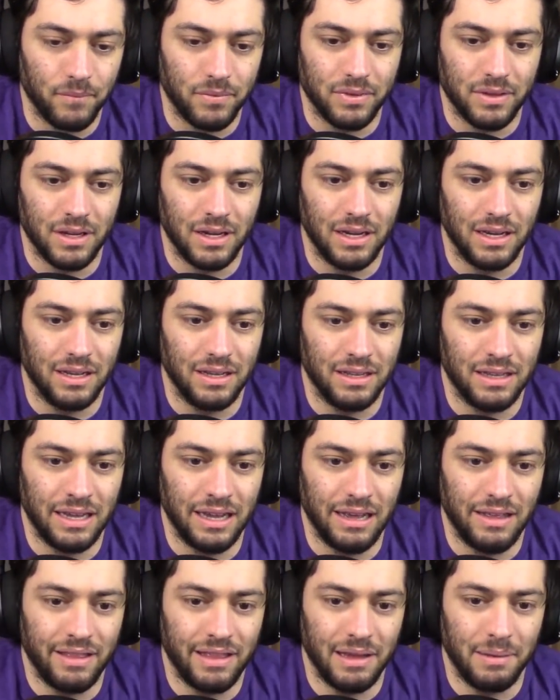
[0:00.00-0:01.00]

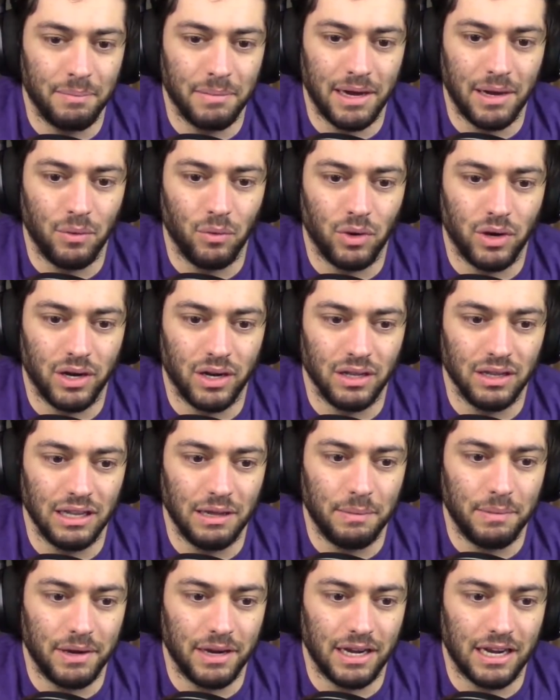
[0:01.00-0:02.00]
they might want to
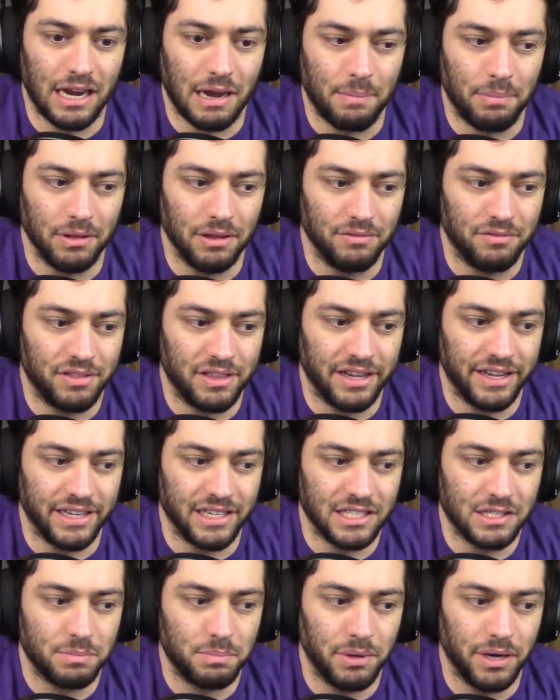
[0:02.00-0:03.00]
limit a couple of
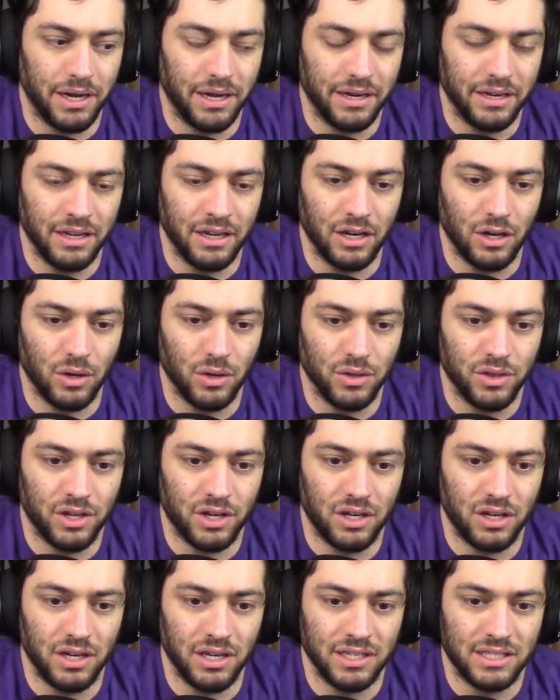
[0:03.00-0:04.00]
things. But,
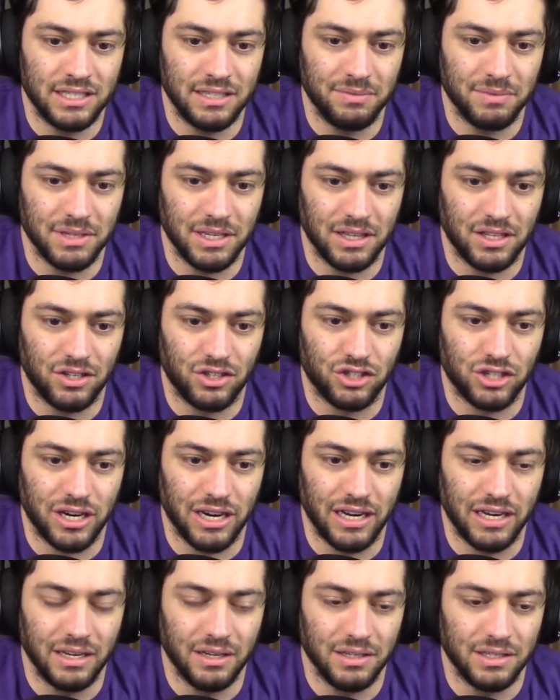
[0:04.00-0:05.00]
it seems like they're
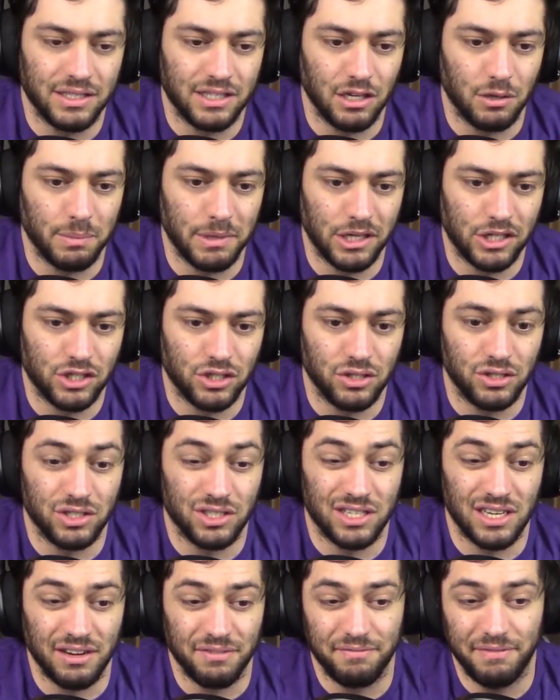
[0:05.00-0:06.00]
trying to still make sure
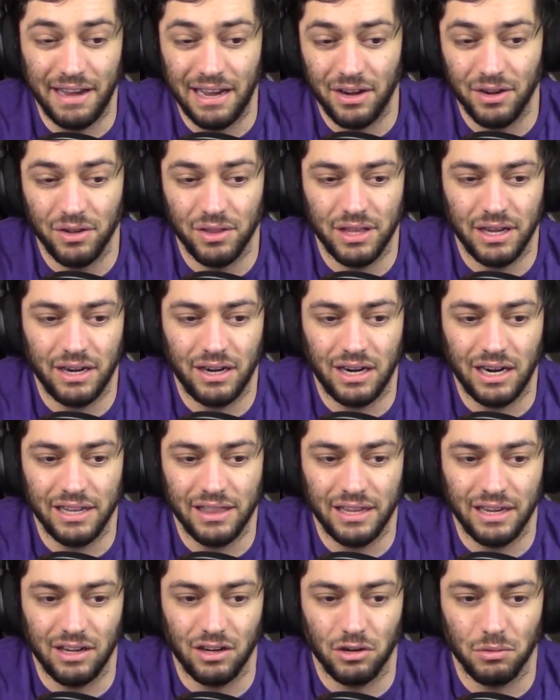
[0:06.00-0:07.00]
there's enough value there. I
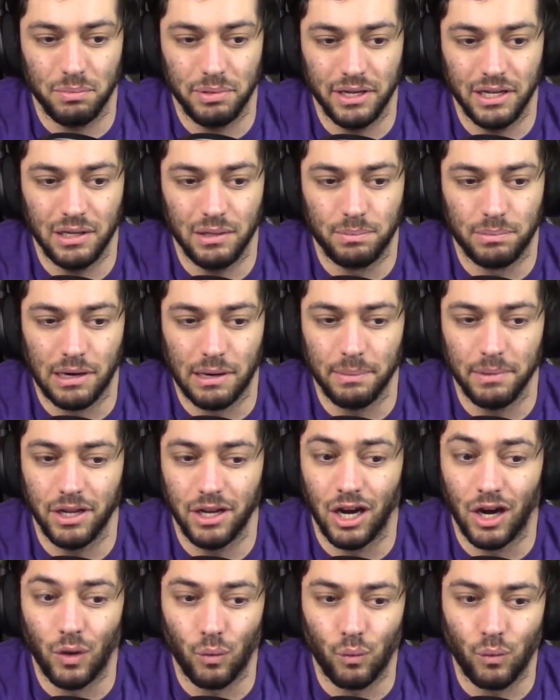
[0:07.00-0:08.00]
think it'll be probably
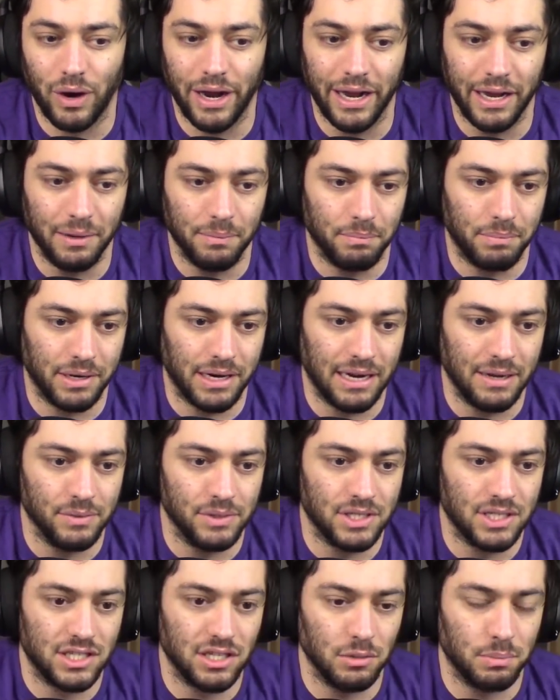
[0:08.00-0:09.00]
all right, but I
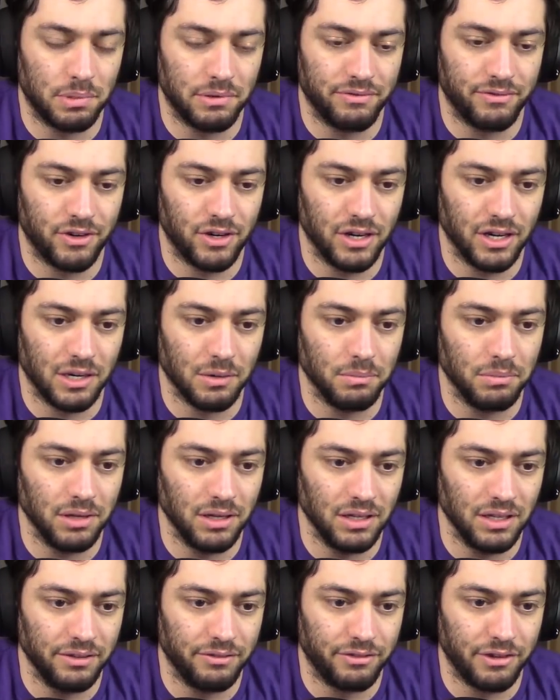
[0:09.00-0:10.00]
would still prefer a
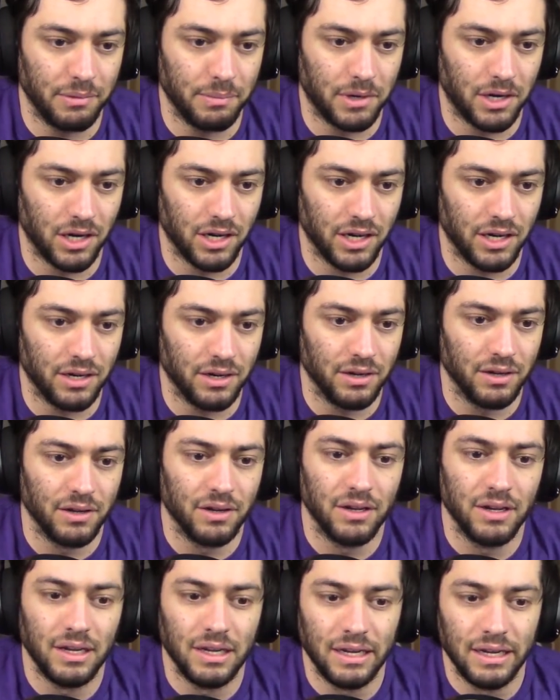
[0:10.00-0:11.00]
completely free market.
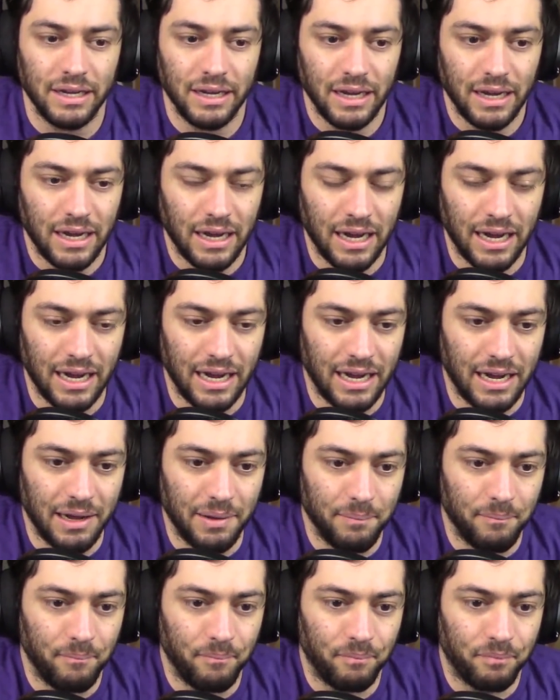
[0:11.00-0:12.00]

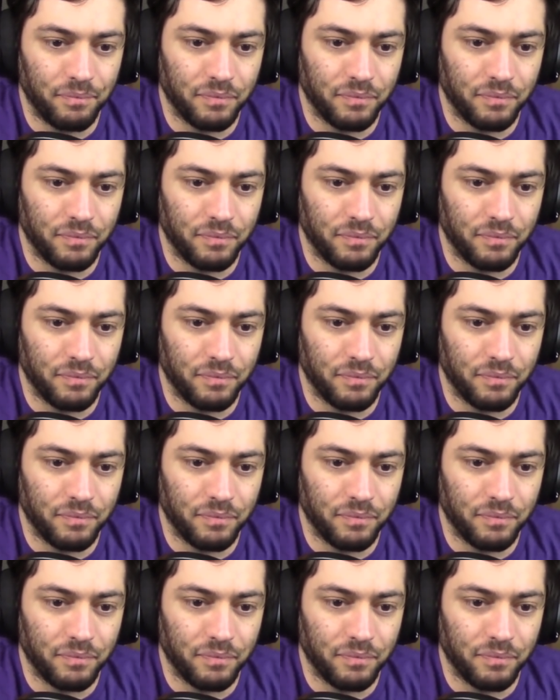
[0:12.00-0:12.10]
The